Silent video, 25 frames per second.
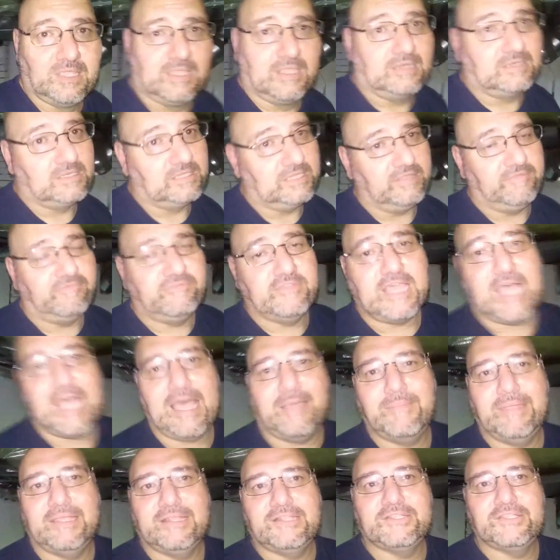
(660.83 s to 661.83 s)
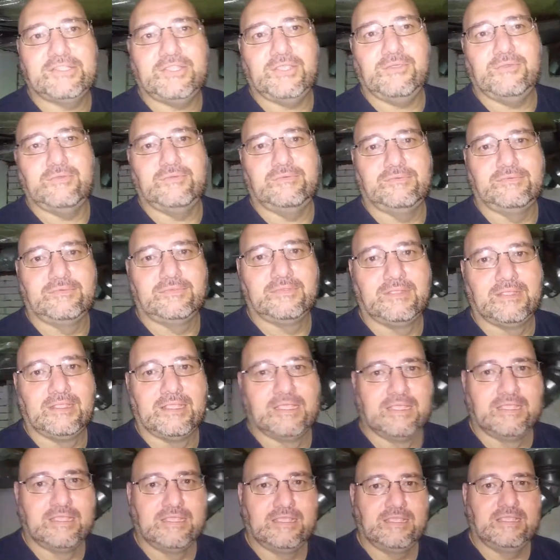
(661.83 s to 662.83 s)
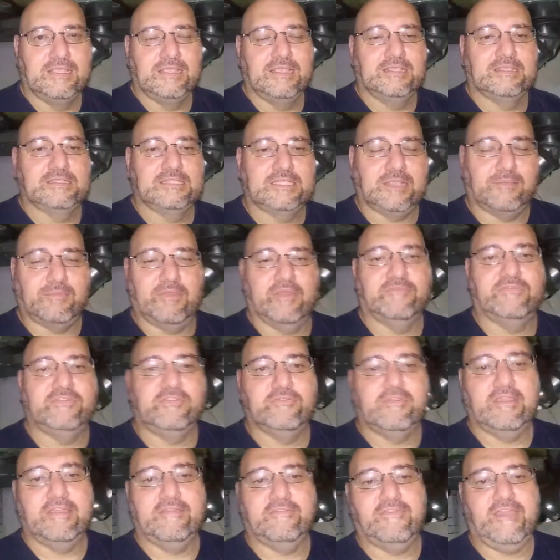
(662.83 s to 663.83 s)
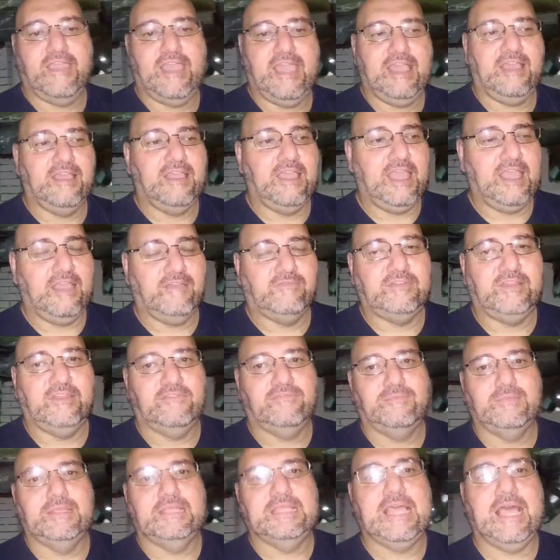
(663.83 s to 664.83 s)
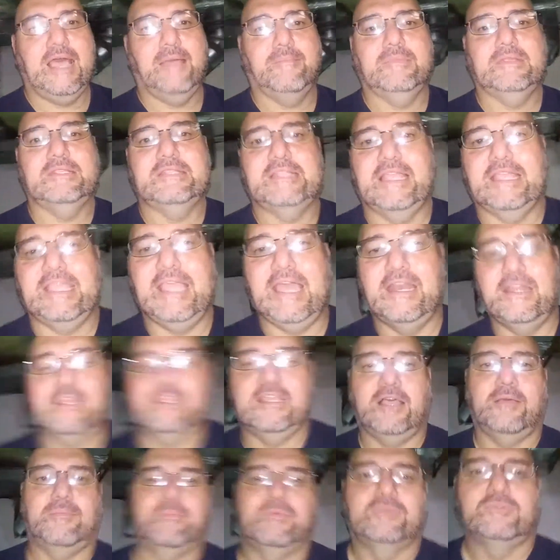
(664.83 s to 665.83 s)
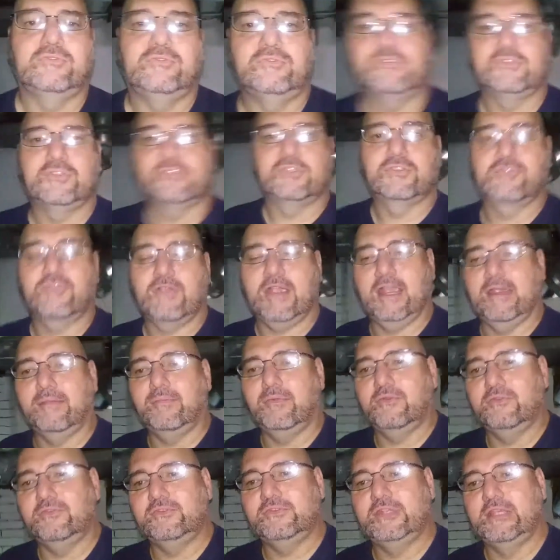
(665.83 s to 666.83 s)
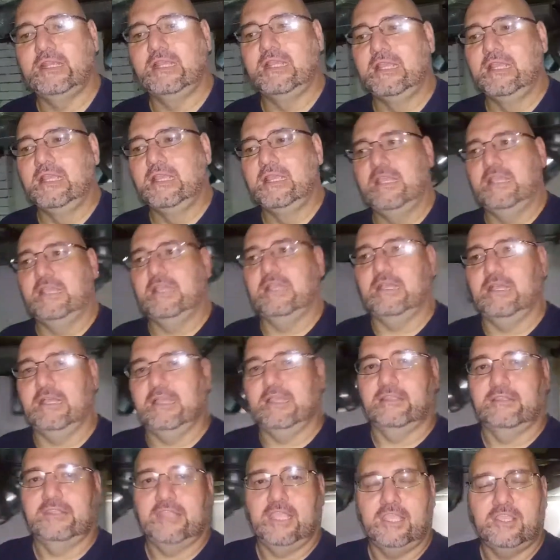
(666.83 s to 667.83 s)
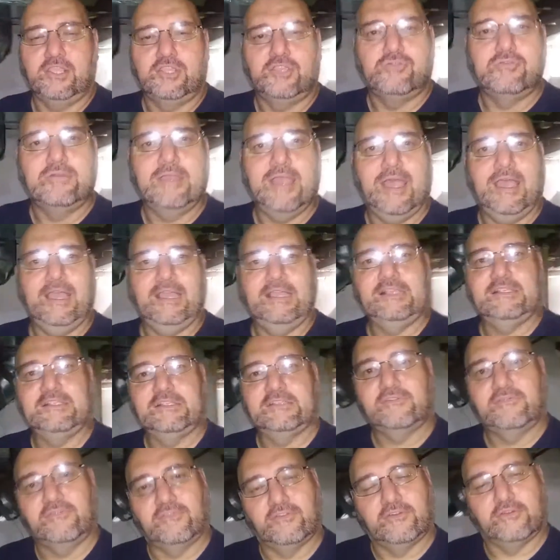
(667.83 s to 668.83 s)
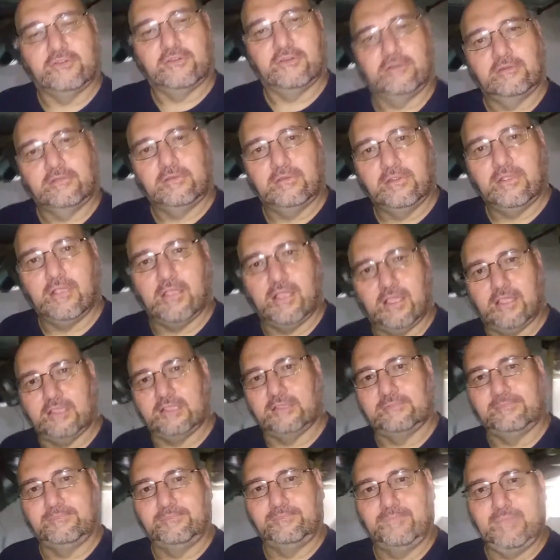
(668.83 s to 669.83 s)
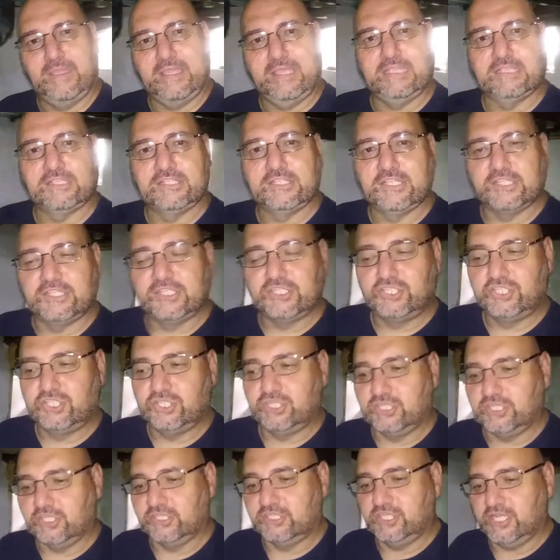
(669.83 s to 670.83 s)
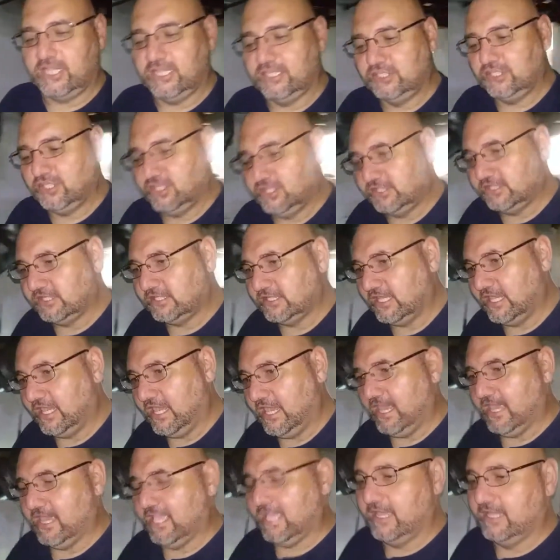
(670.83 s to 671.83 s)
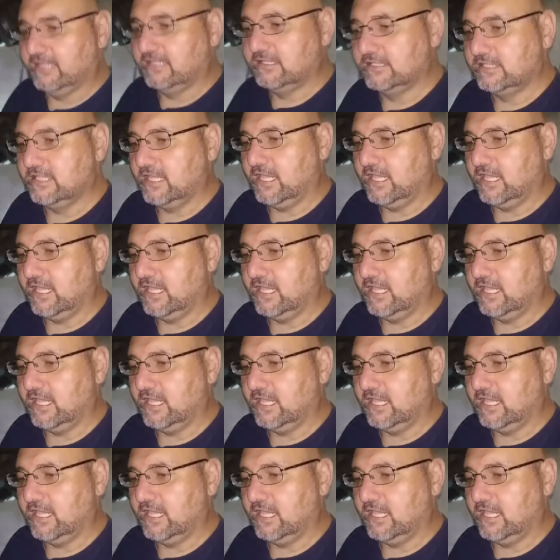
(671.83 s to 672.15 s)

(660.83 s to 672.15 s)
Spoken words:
Leave comments too. Some of you have left me comments. I got a couple new subscribers. Thank you guys for making suggestions, and